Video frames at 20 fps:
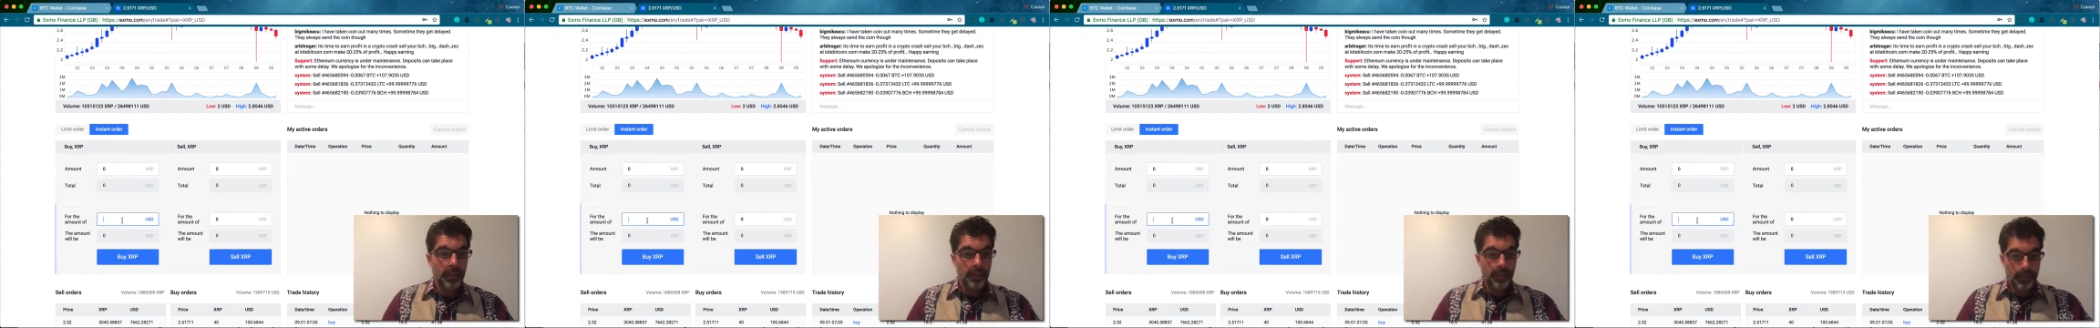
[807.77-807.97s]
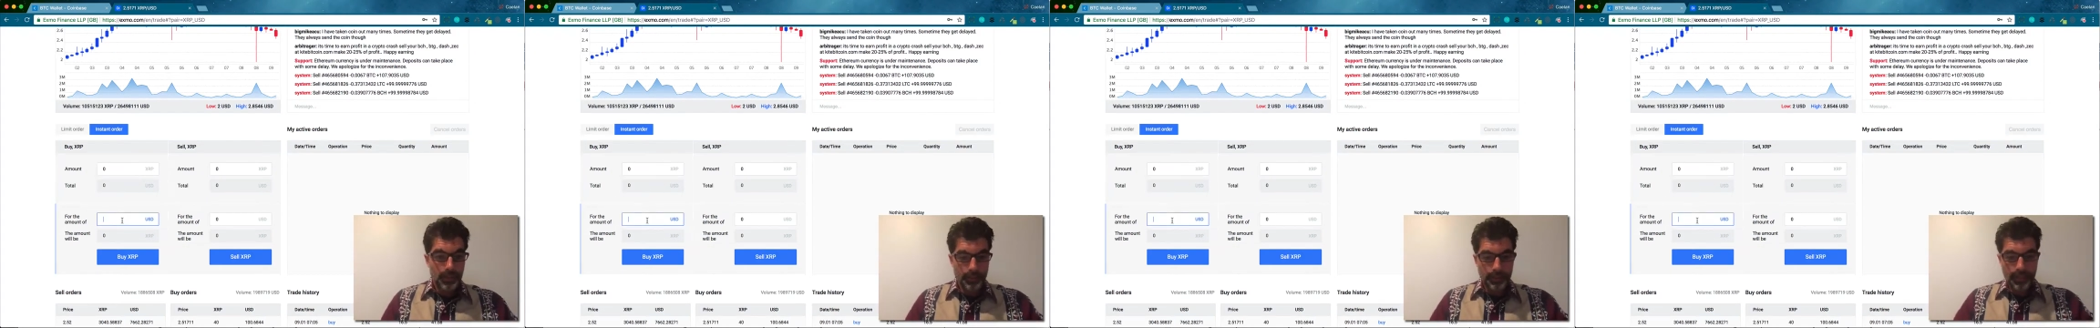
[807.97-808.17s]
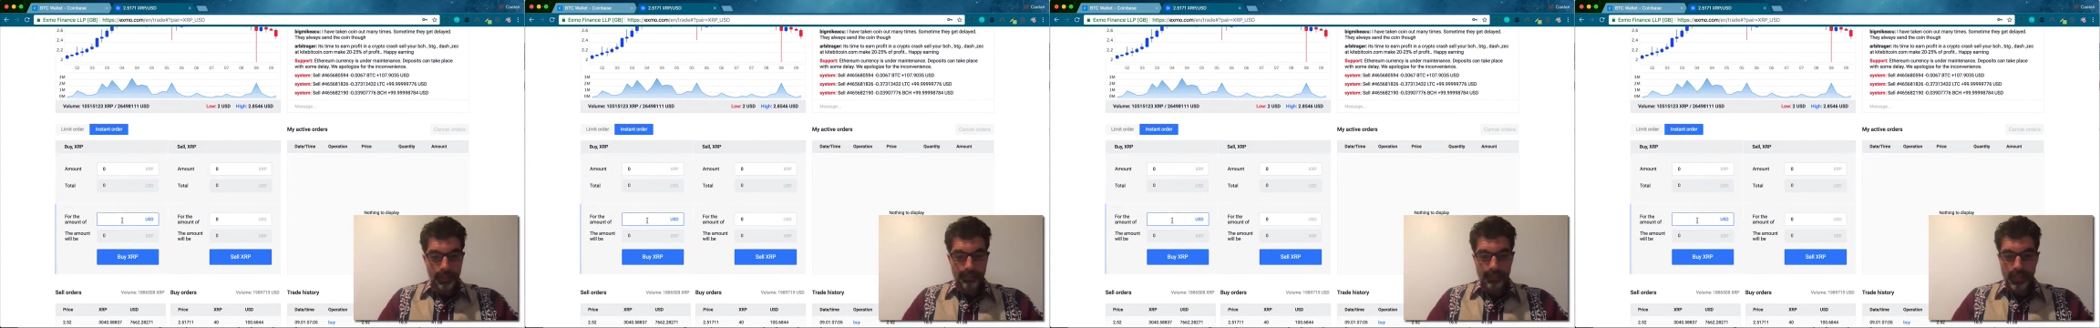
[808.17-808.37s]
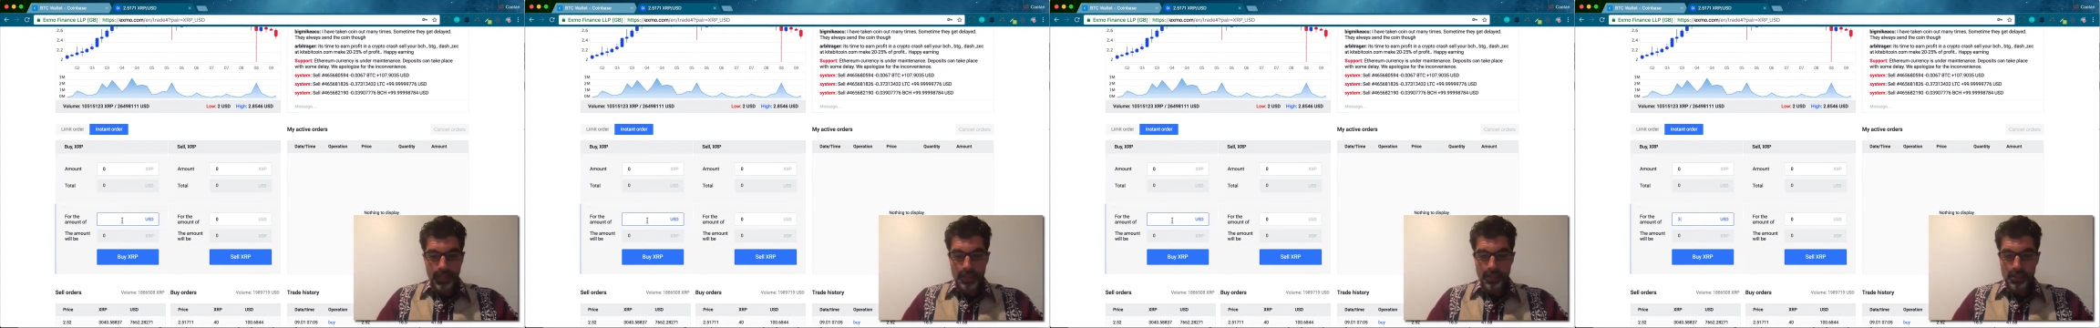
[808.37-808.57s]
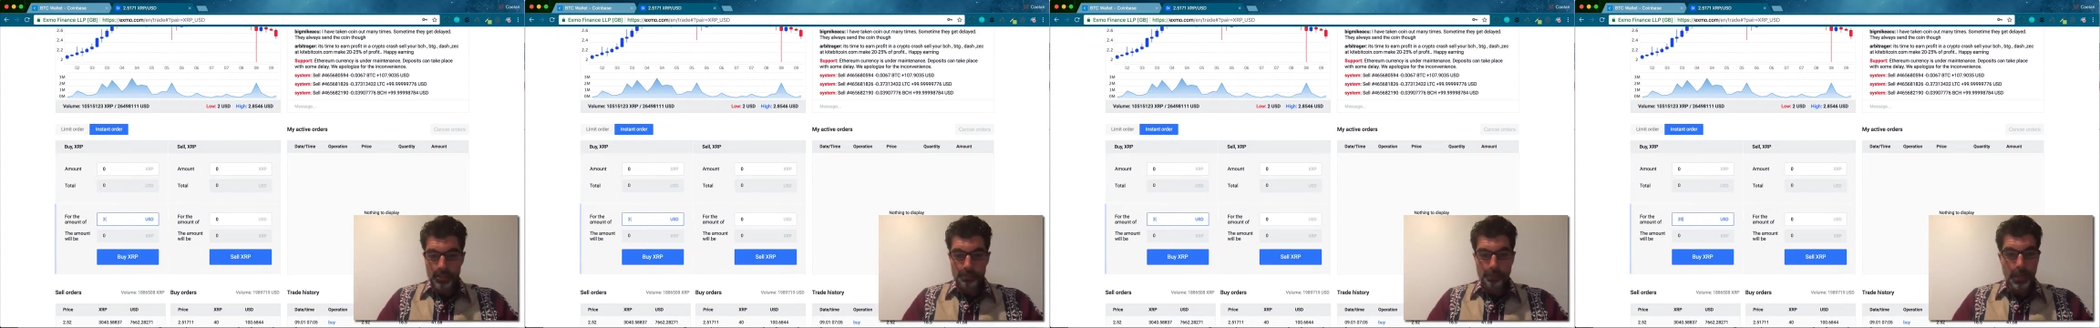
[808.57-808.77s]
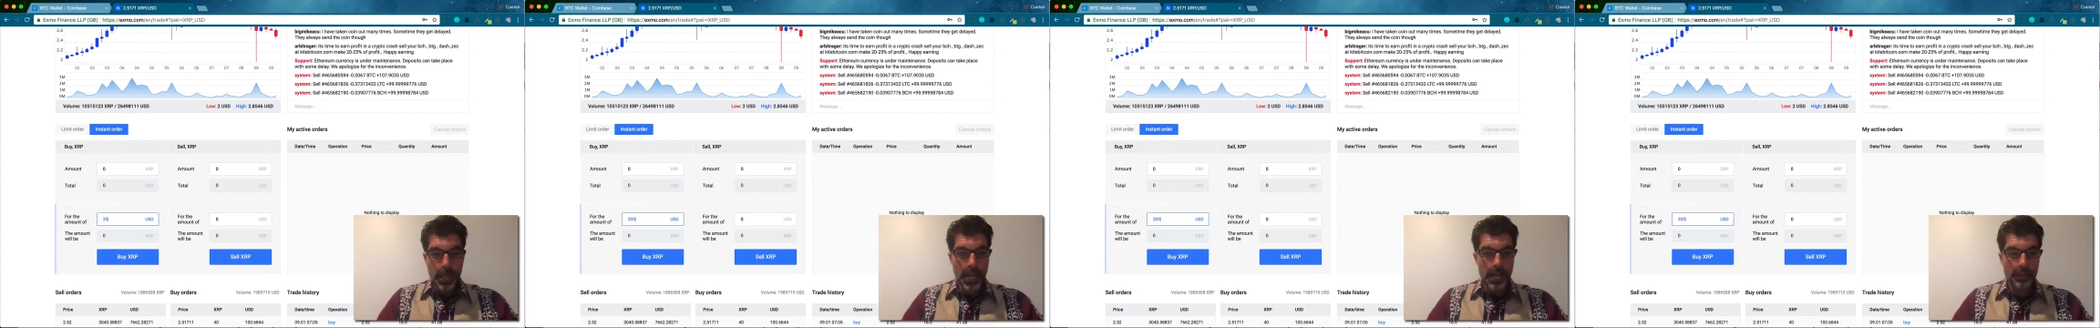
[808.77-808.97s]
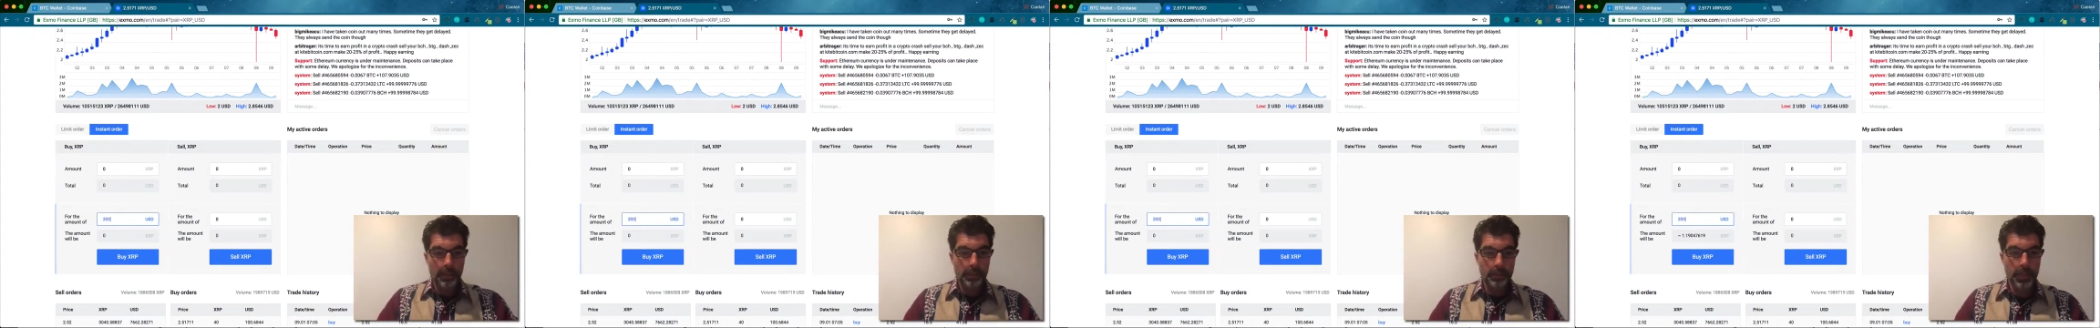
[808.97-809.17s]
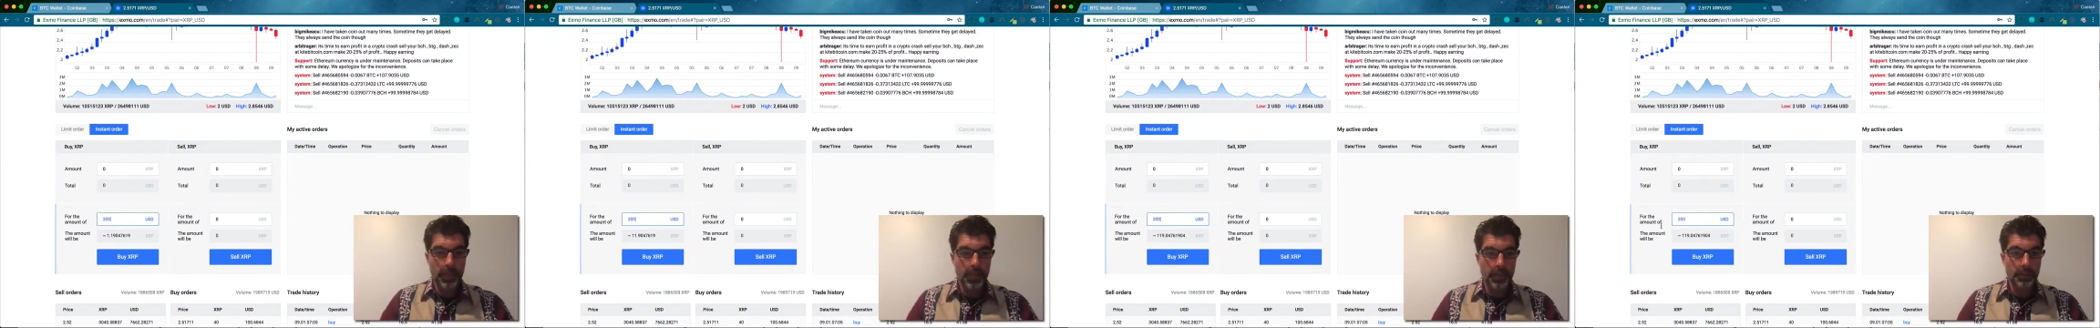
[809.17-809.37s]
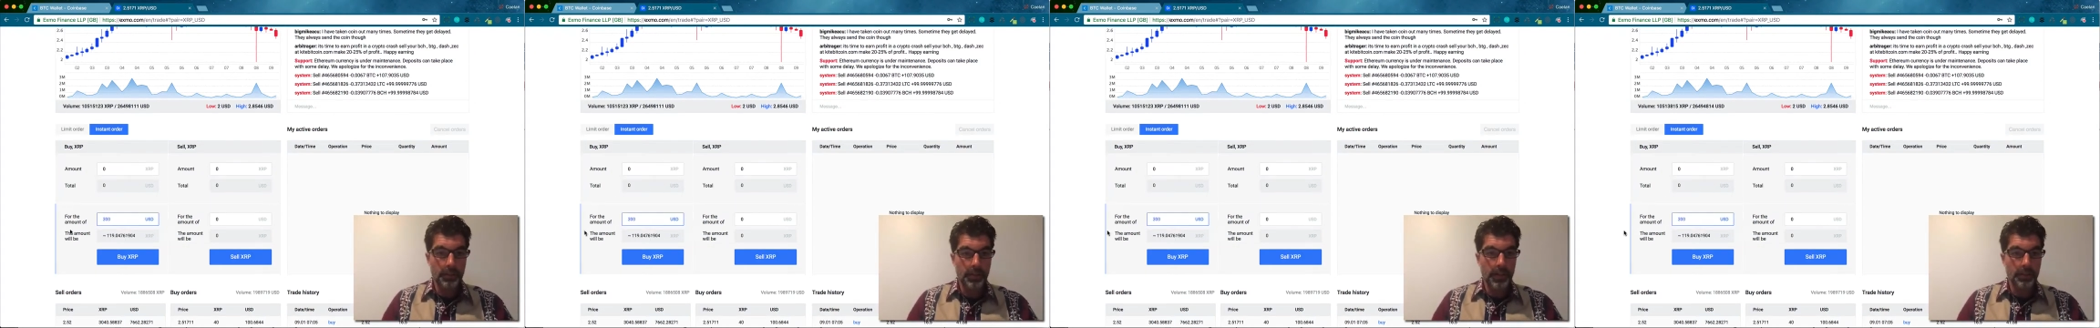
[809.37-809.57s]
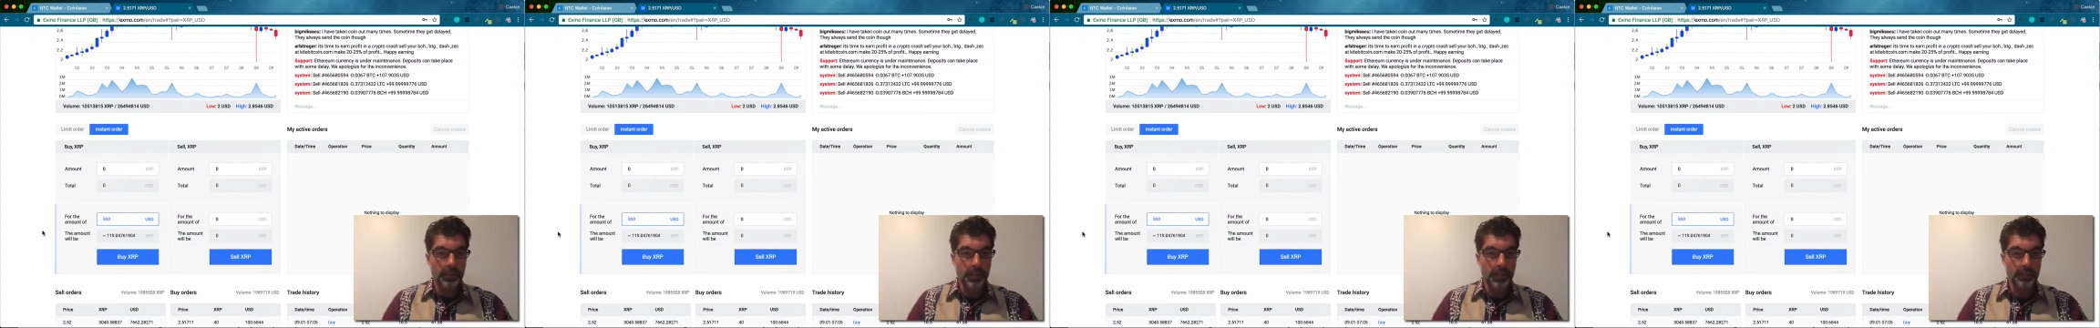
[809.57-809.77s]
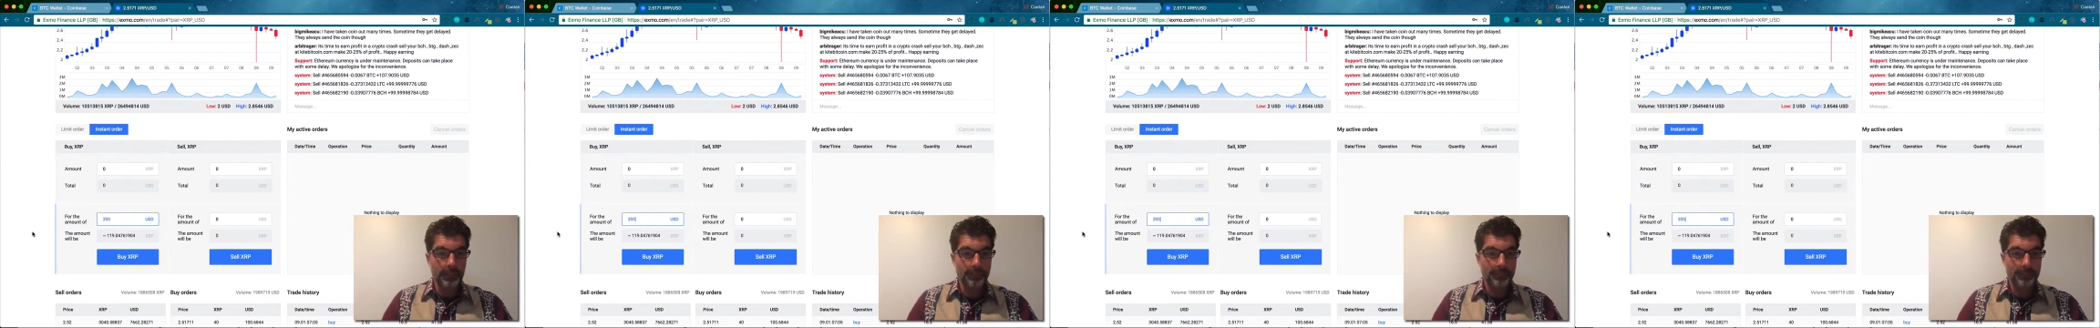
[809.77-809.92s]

Let's see if I can just buy 300 of it.